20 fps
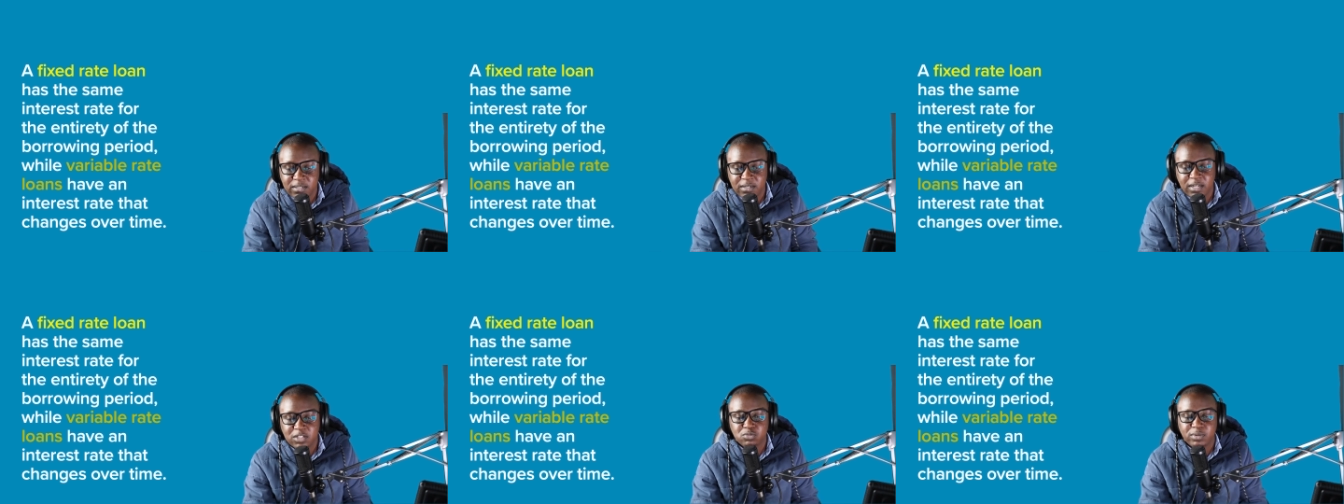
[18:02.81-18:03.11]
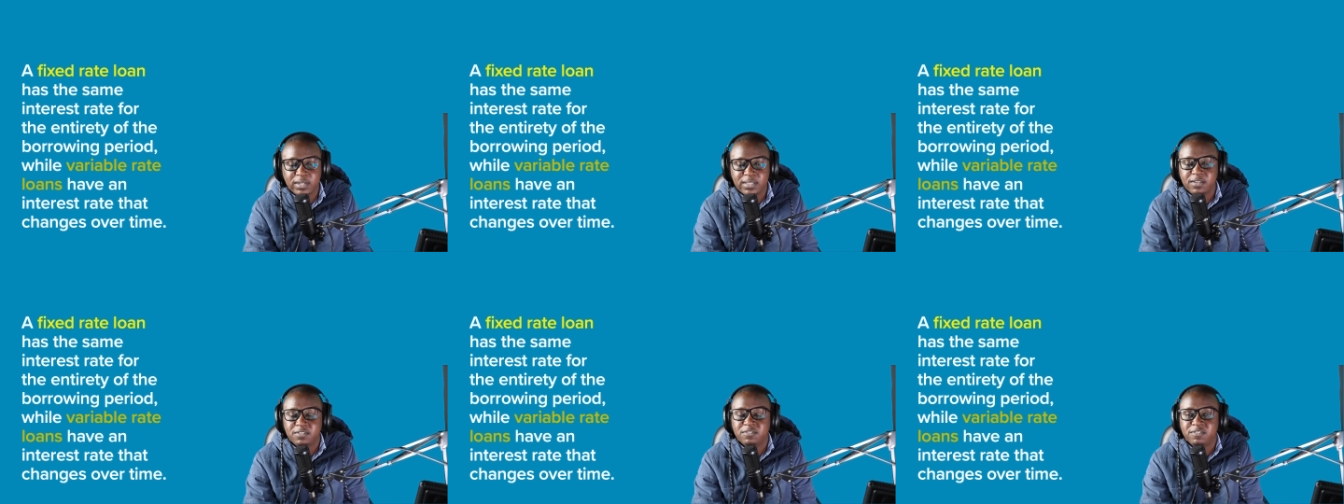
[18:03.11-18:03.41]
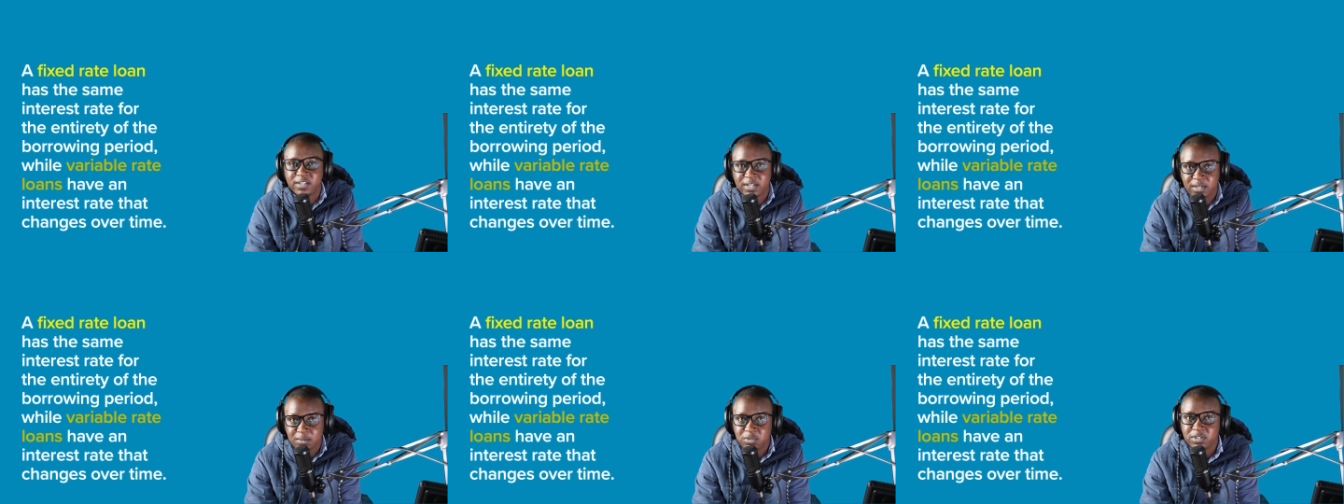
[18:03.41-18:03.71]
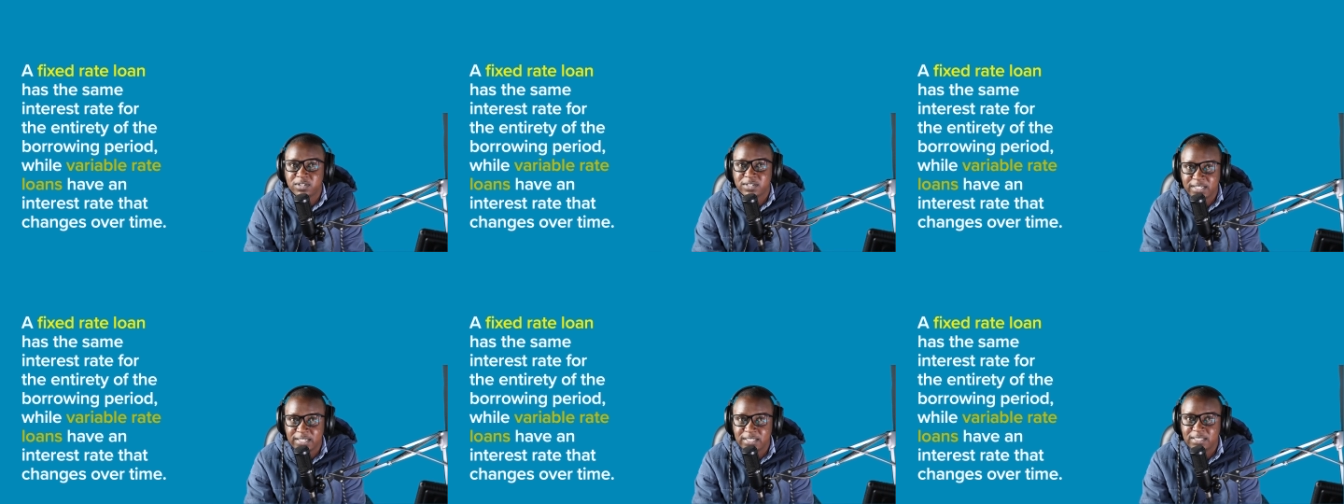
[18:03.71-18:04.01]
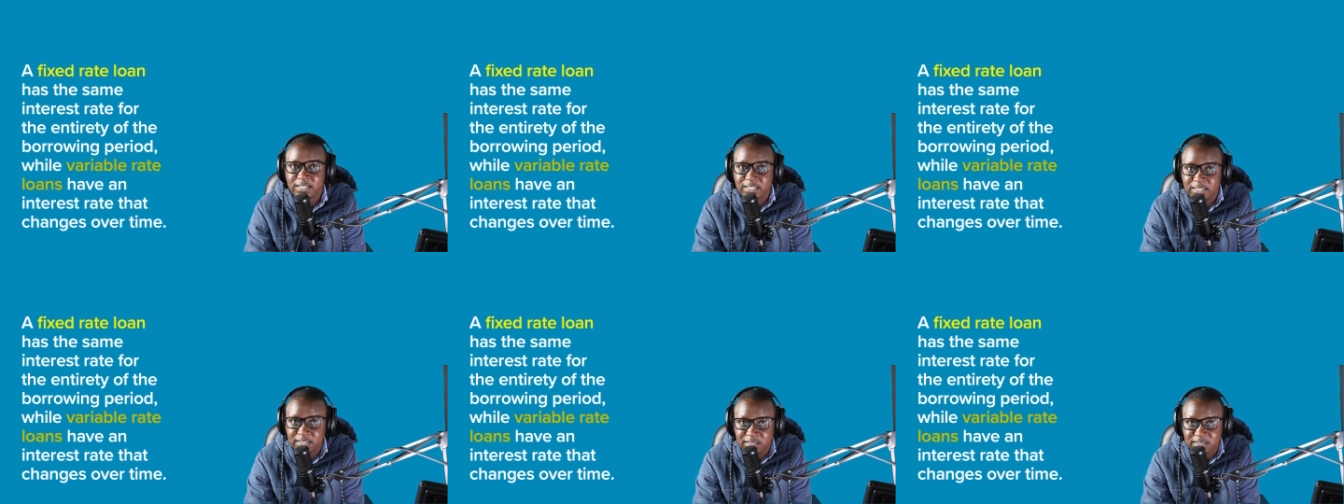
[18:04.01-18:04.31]
That's what the variable rate
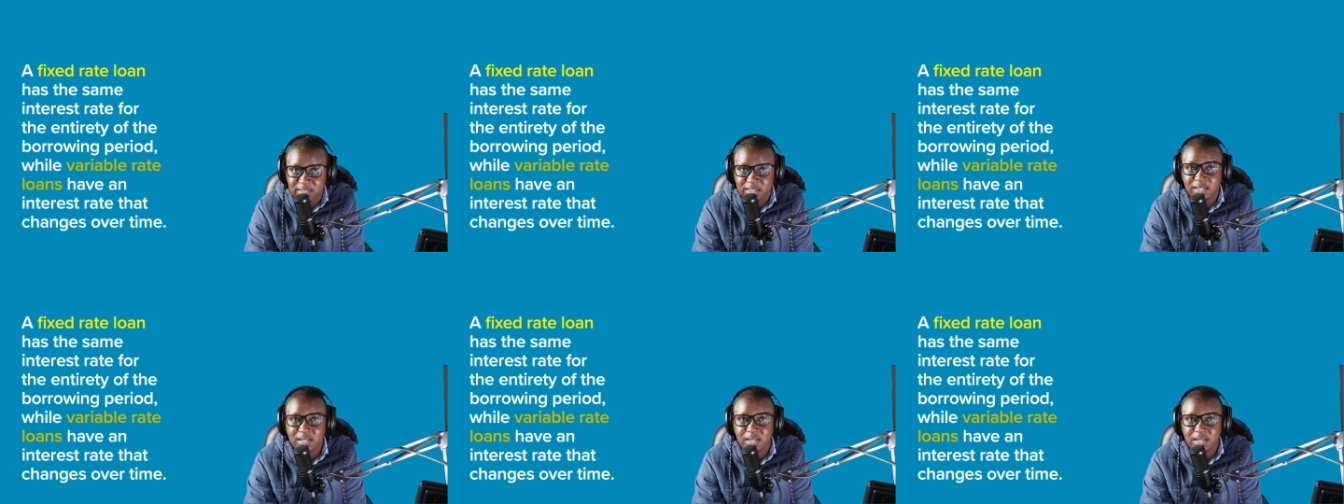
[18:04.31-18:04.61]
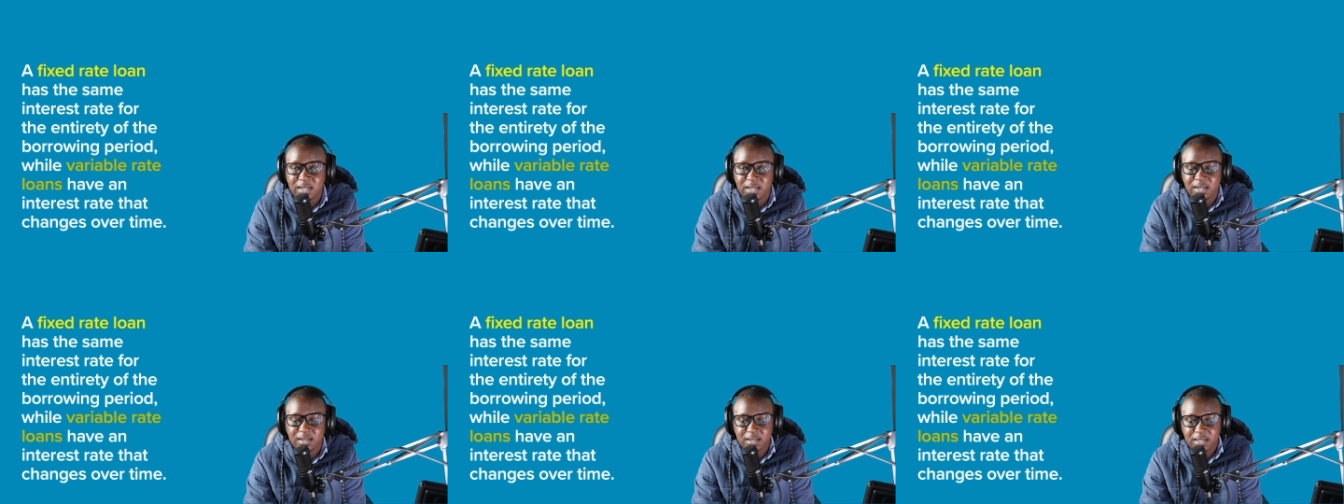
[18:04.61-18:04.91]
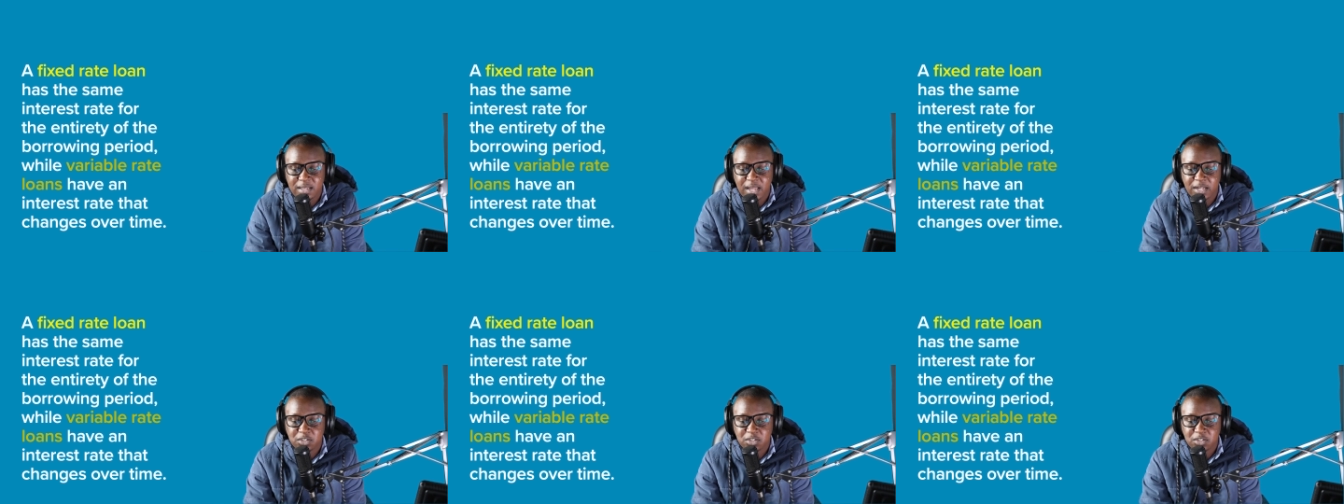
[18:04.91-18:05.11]
is. Yeah.